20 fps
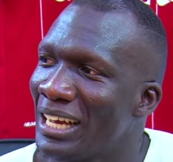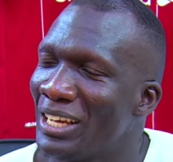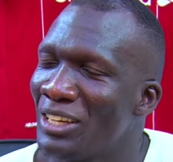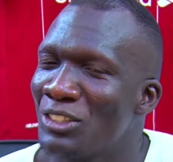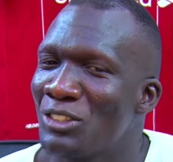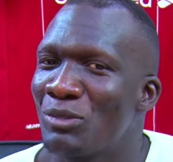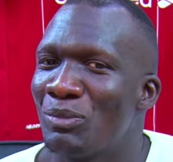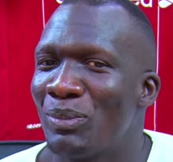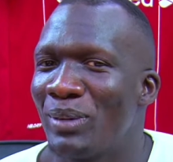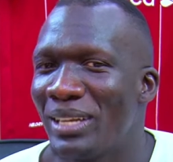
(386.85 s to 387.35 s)

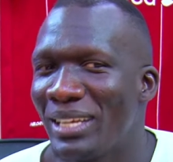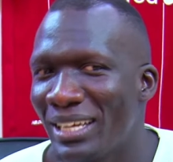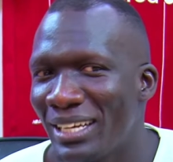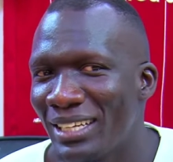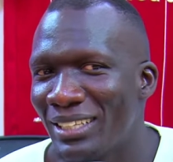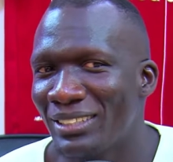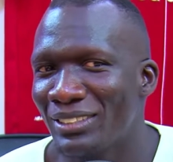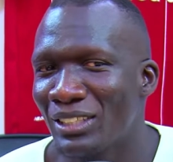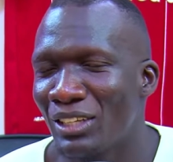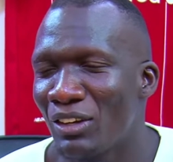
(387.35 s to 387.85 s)
As
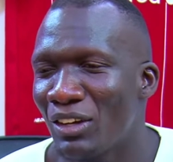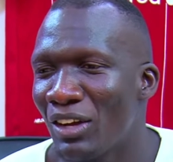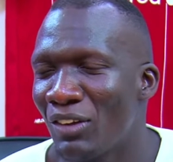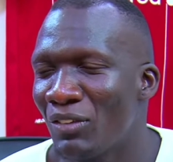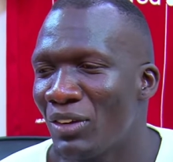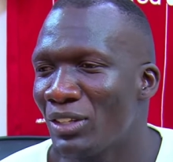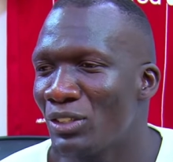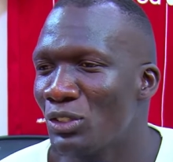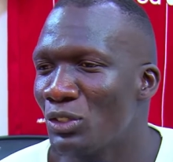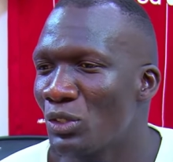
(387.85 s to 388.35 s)
players, I've
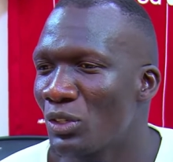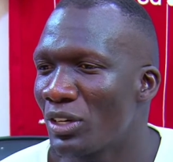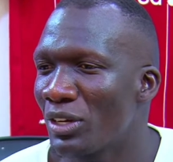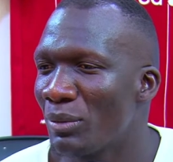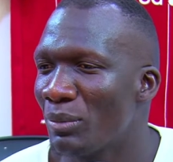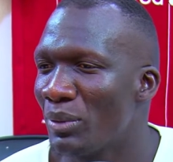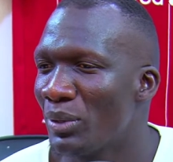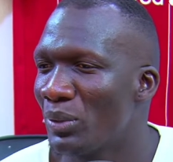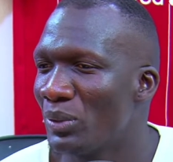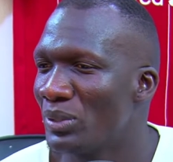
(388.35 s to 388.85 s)
heard you talk
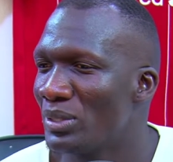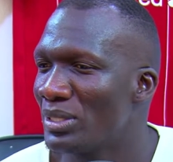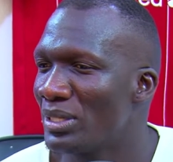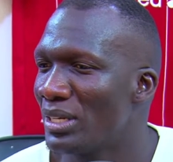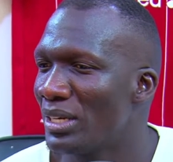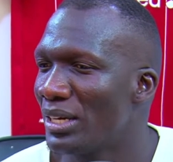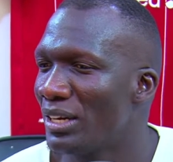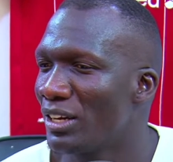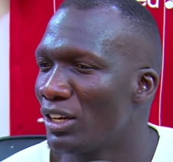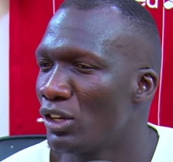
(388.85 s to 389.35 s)
about
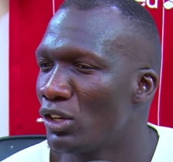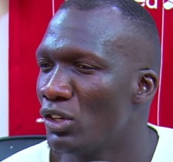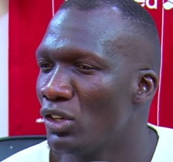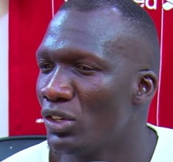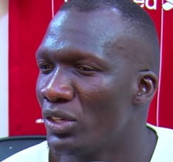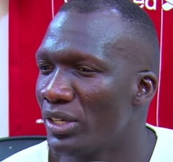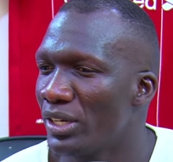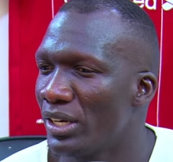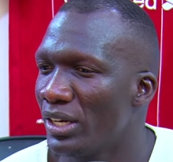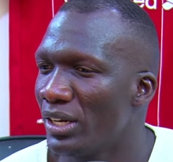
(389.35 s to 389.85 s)

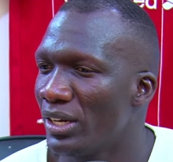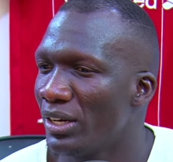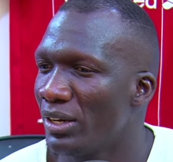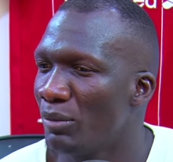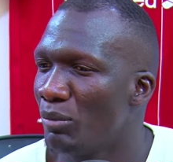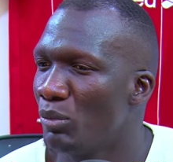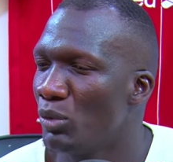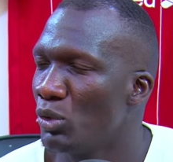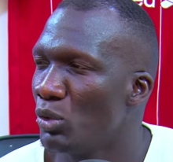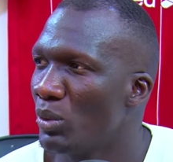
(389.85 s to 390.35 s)
Gloria,
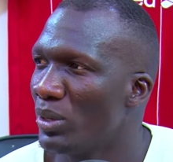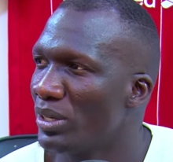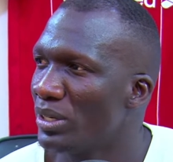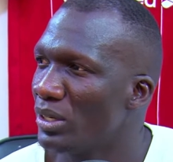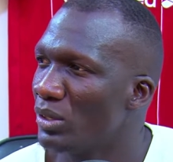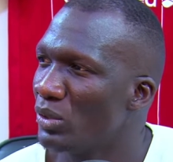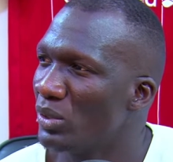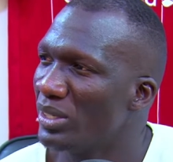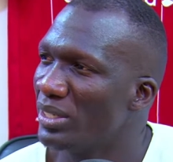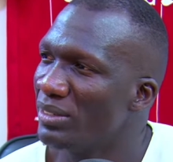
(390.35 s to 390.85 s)

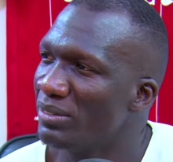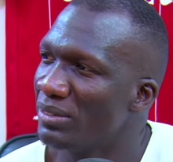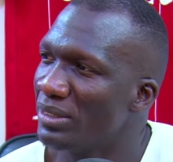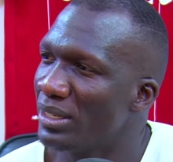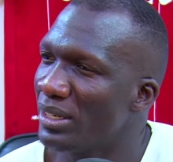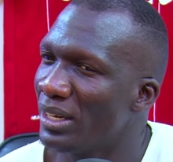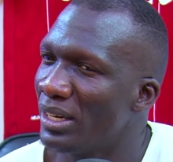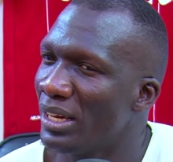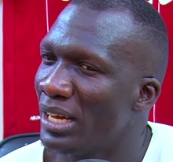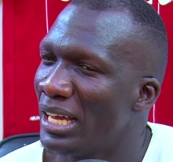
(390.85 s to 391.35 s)
Mwana,
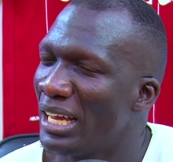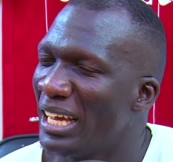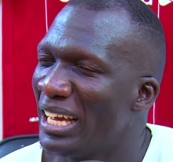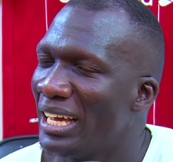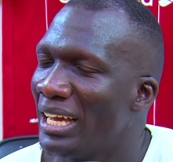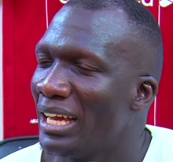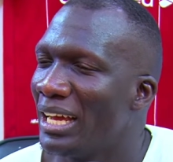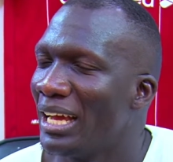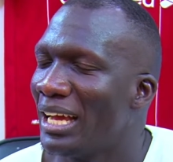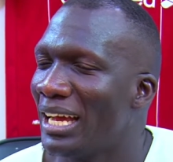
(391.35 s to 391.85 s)
Olivia.
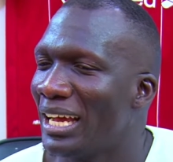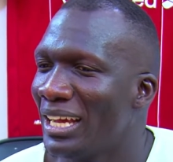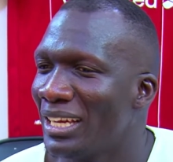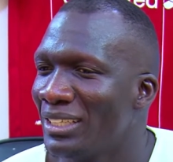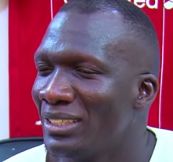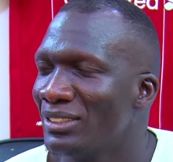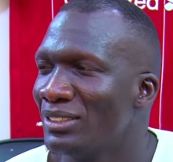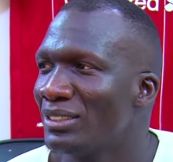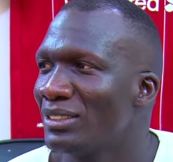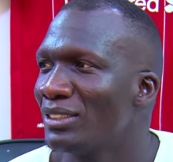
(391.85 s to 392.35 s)

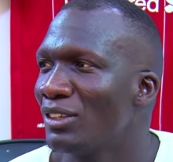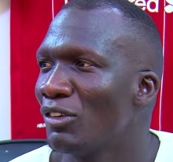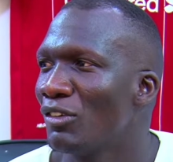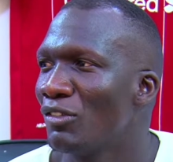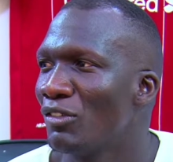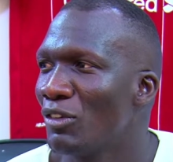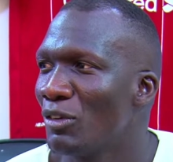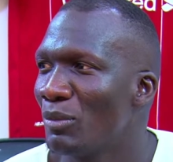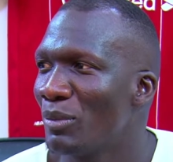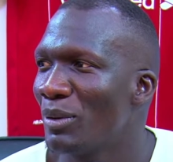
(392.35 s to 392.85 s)
As
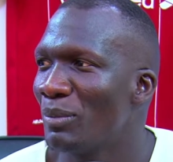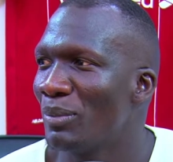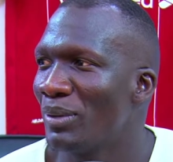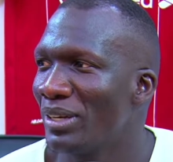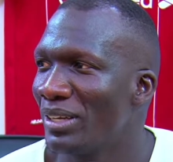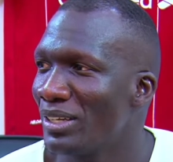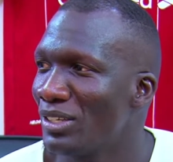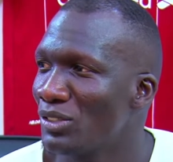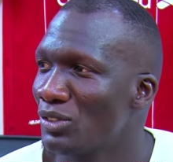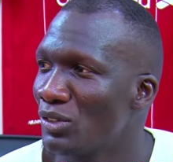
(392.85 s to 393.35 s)
former
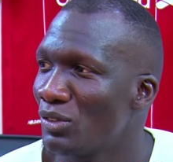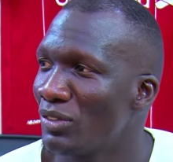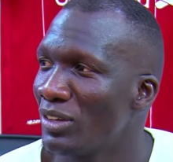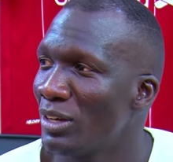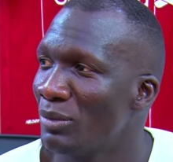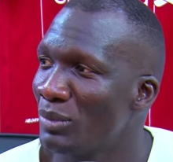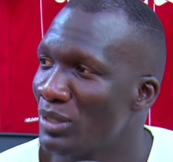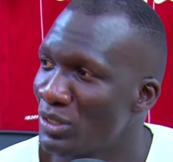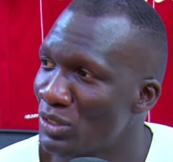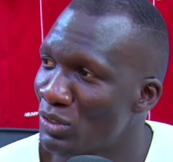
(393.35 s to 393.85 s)
players of
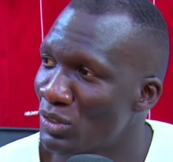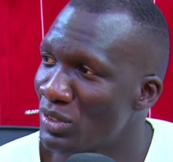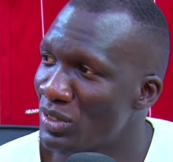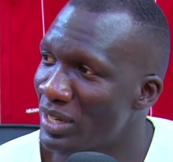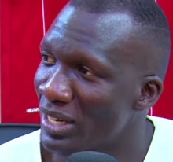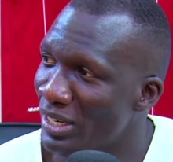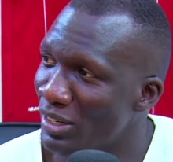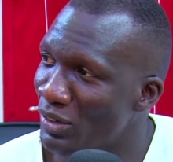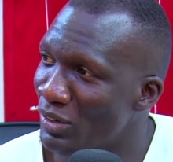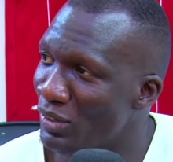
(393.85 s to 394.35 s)
Amazon
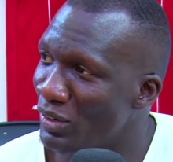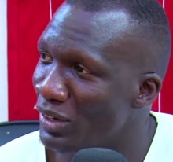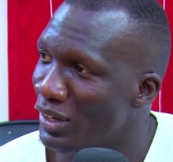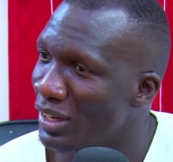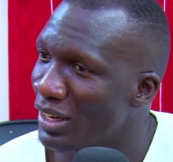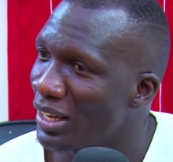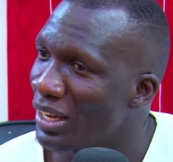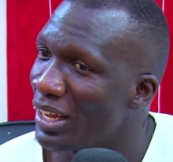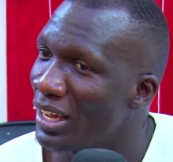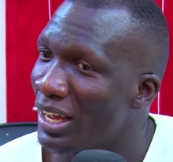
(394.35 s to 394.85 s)

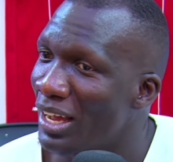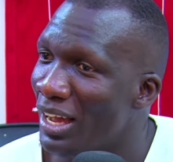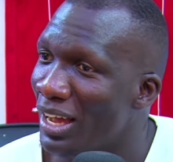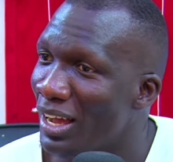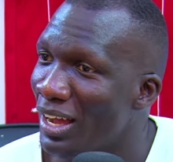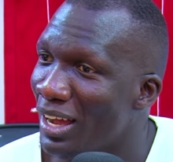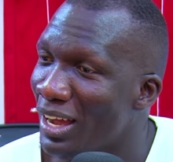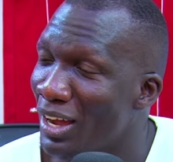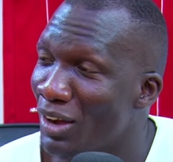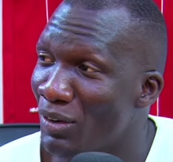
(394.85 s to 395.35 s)
Rhino,
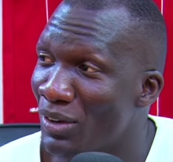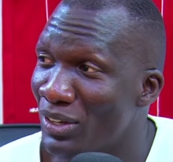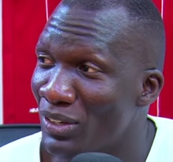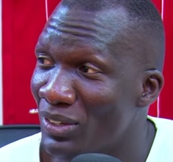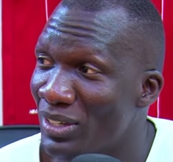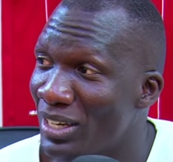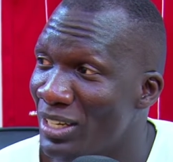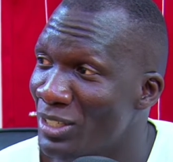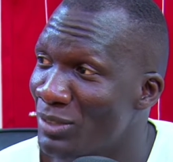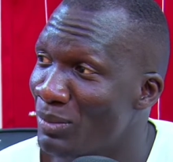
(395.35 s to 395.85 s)
how are you
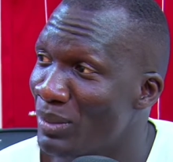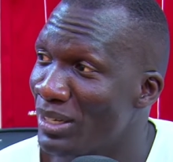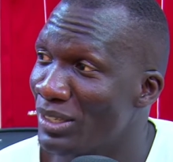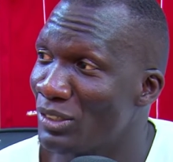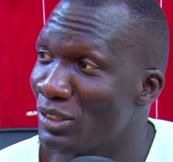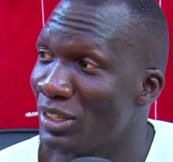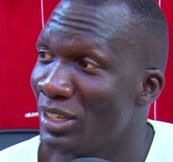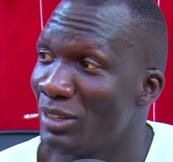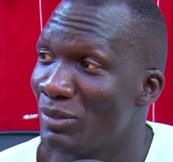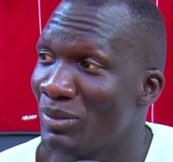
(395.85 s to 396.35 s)
guys trying
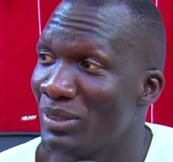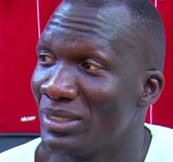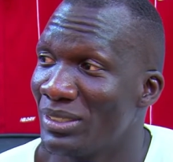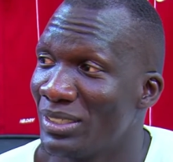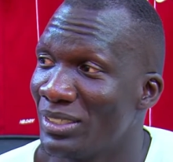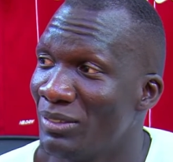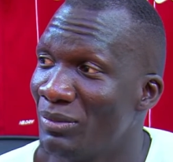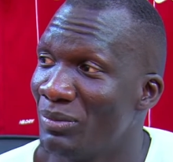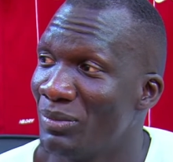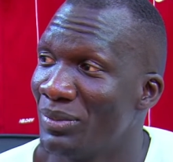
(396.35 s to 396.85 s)
to help the
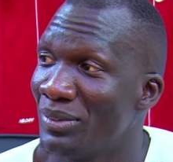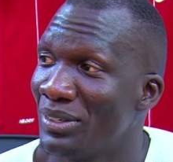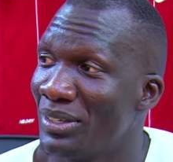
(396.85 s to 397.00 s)
team?